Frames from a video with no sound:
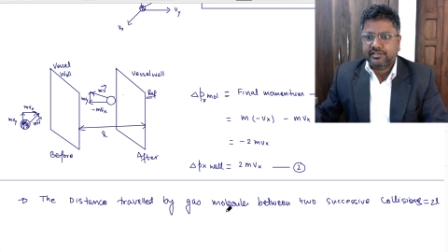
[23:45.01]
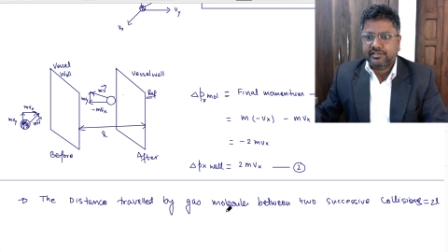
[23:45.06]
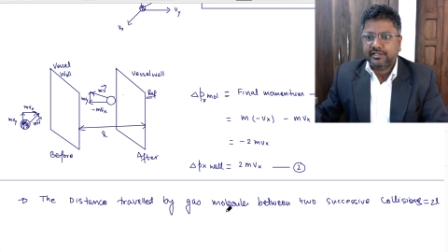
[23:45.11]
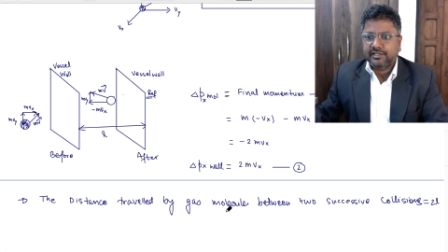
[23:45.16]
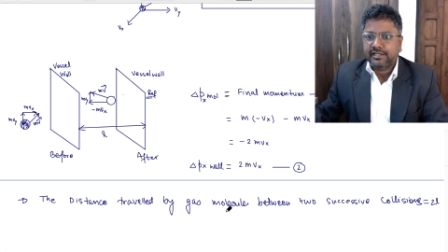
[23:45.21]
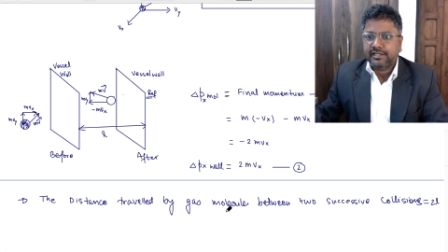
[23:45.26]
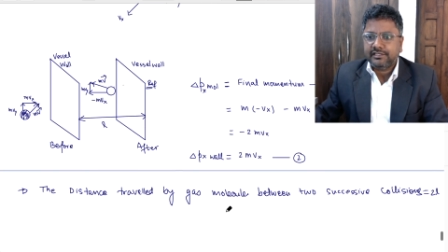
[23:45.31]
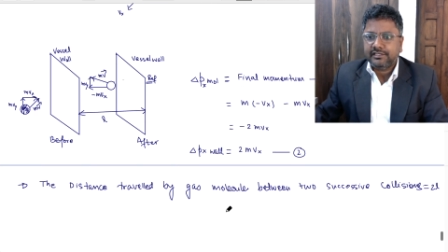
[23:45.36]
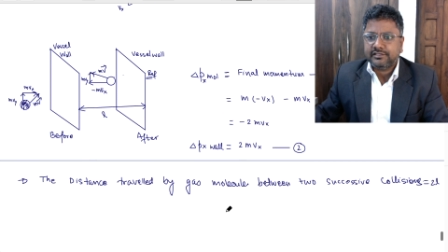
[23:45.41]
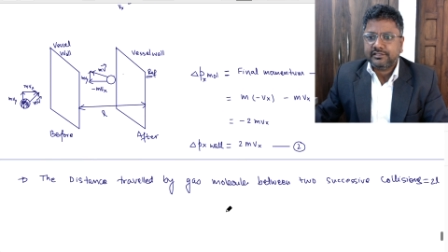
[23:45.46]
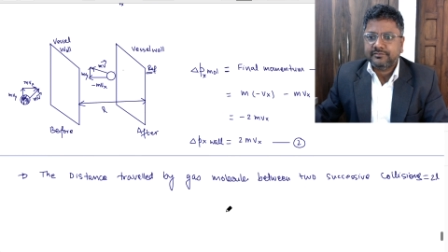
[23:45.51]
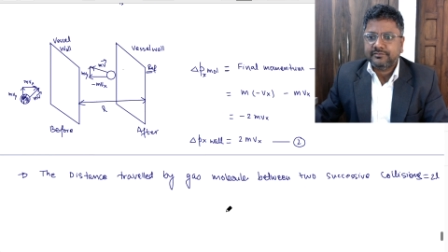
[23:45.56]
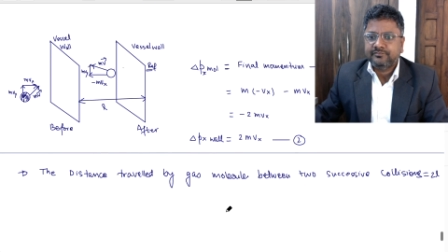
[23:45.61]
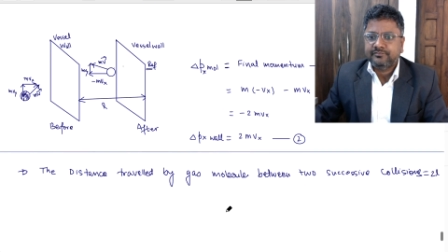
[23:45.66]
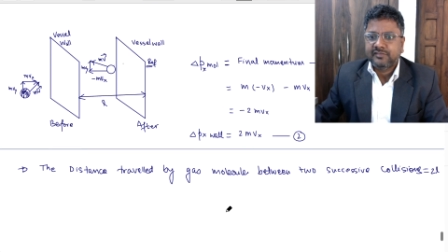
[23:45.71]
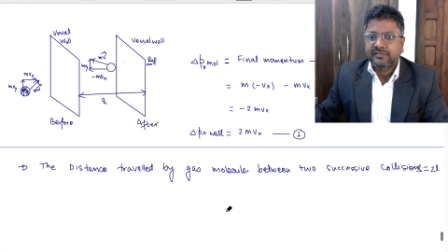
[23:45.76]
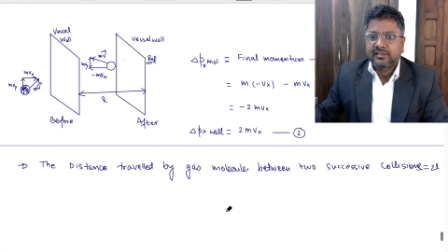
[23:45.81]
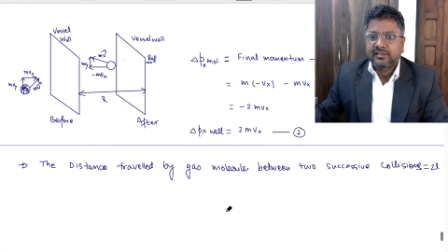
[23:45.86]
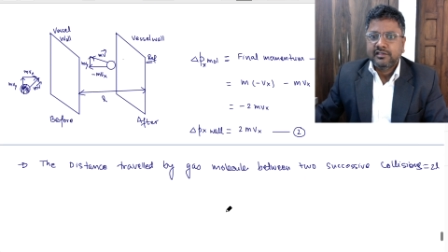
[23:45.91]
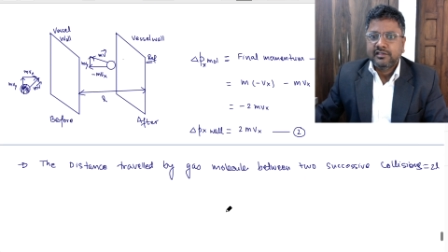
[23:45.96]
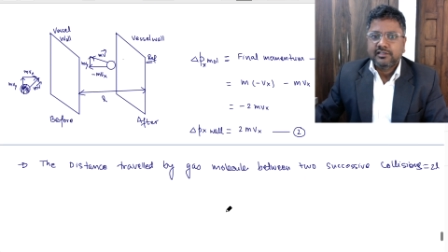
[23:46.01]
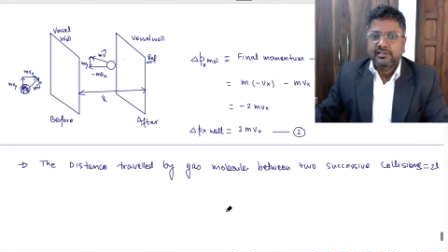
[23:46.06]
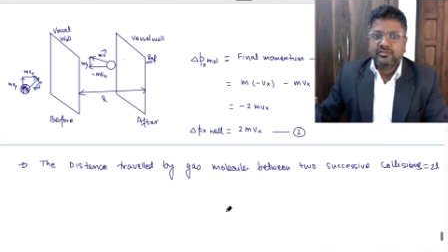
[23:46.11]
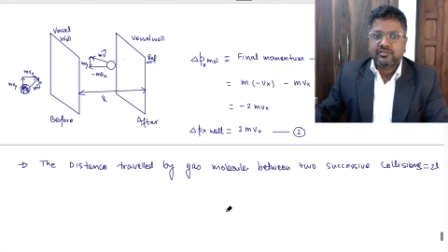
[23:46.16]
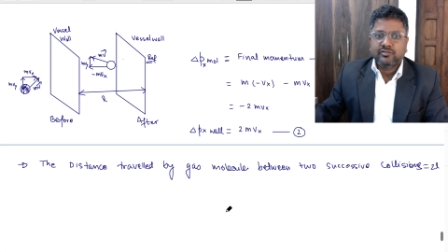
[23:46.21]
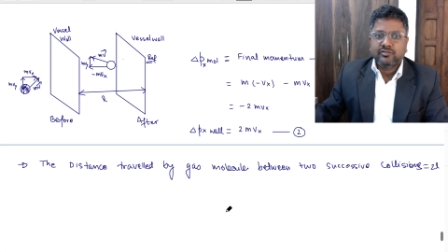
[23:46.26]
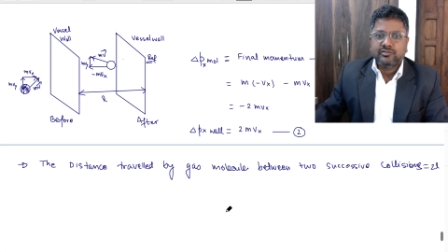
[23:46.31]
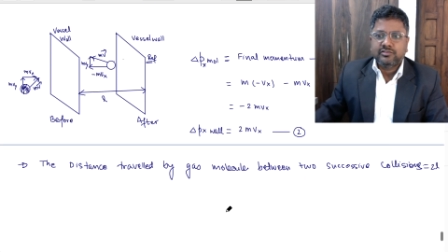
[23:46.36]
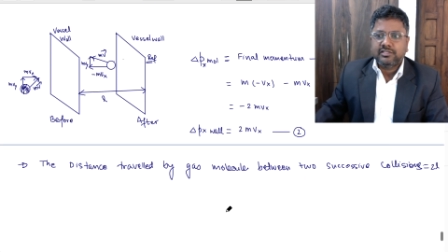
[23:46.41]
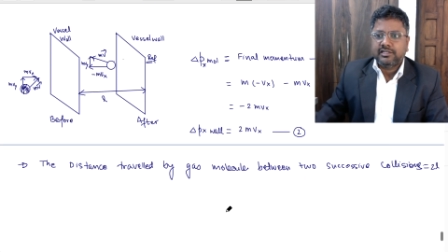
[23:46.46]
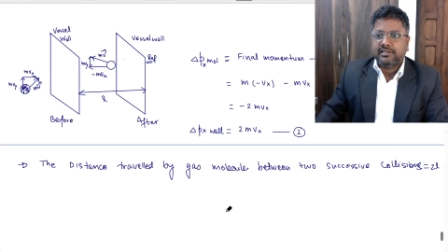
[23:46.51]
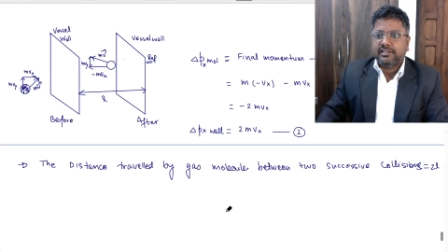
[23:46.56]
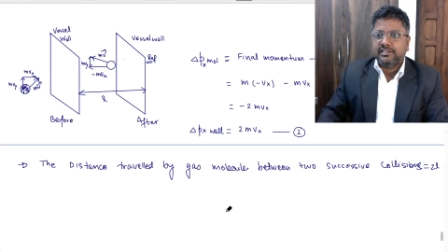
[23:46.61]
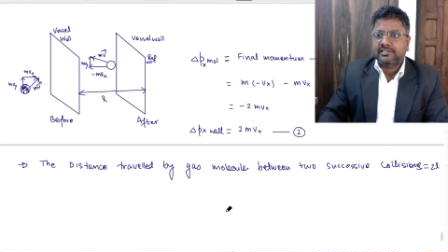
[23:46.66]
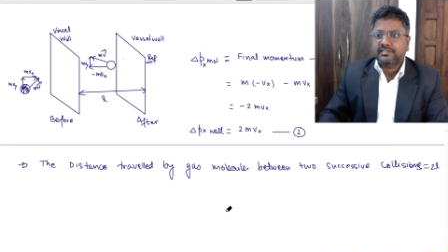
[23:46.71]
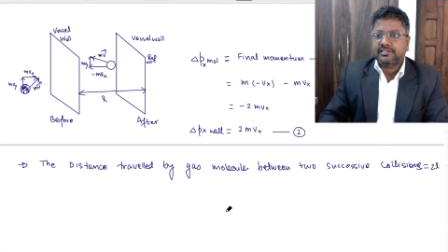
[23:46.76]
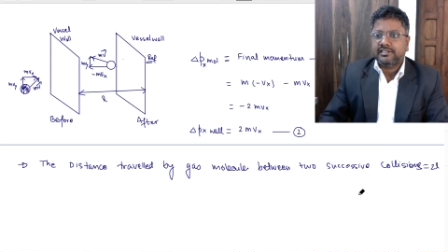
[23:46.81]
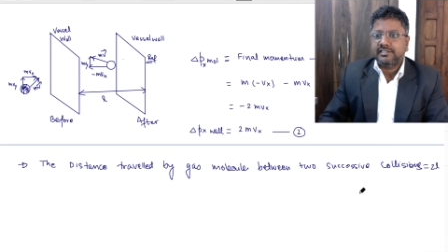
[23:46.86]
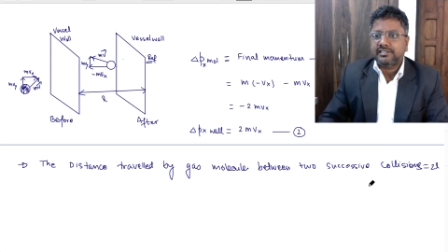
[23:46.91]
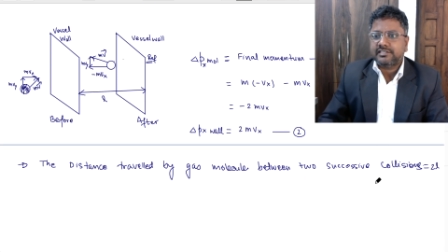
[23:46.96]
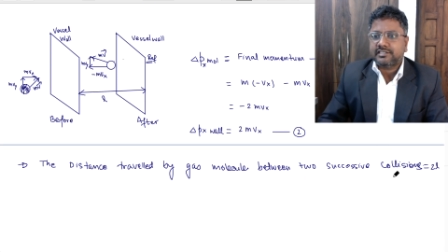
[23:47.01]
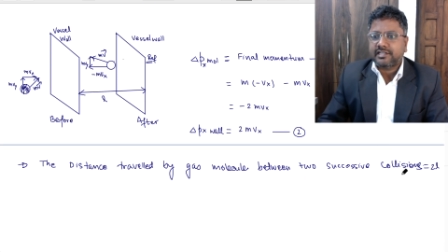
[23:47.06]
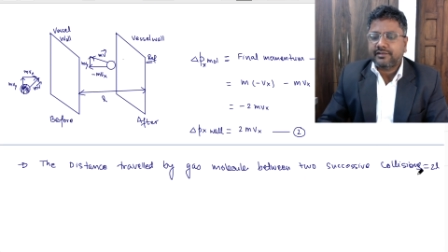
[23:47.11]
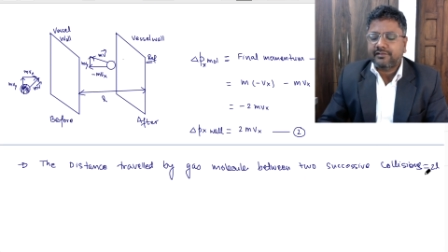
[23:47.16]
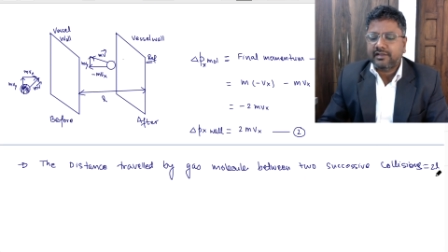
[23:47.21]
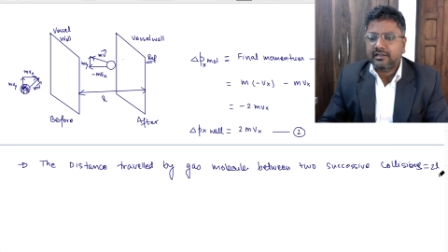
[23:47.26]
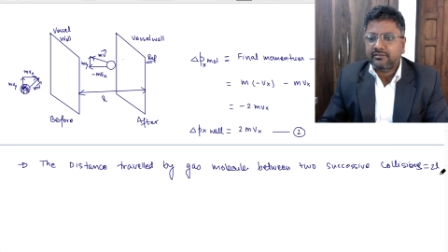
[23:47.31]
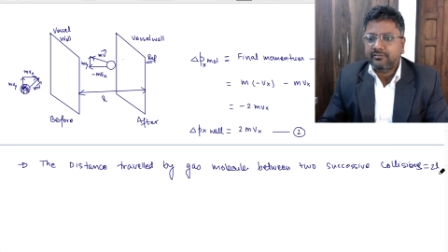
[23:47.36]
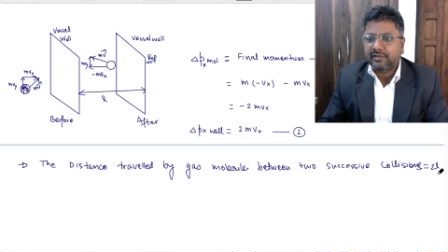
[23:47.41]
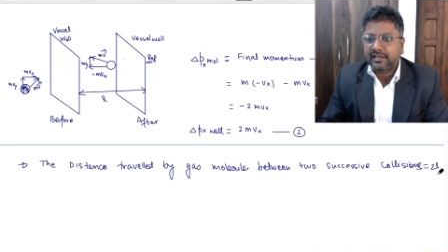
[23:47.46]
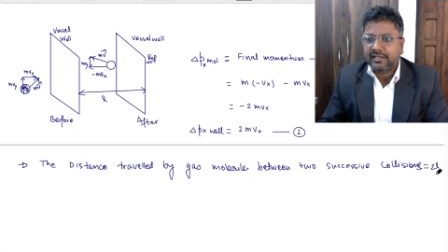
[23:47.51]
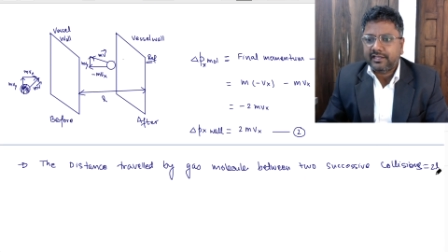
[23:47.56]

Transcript: right? So the distance traveled by